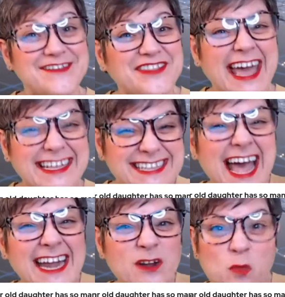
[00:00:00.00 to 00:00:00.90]
So that's
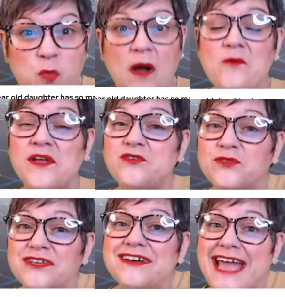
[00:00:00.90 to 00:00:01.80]
kind of what, when you
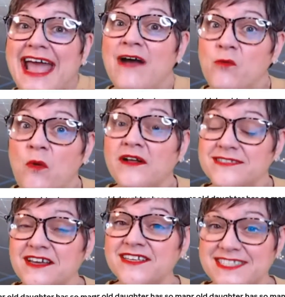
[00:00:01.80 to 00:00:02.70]
look at
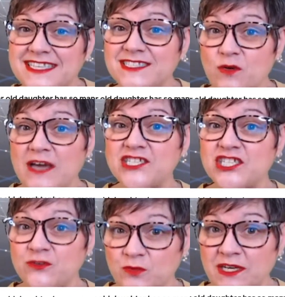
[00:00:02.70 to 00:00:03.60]
what does this
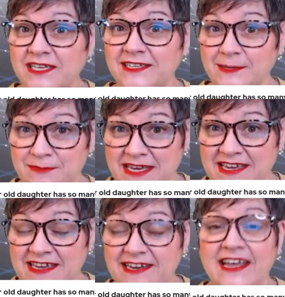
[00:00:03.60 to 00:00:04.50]
question really
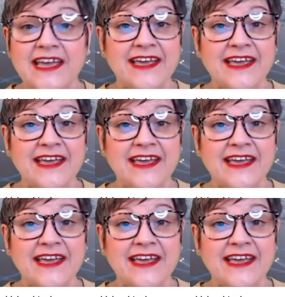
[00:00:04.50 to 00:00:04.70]
mean,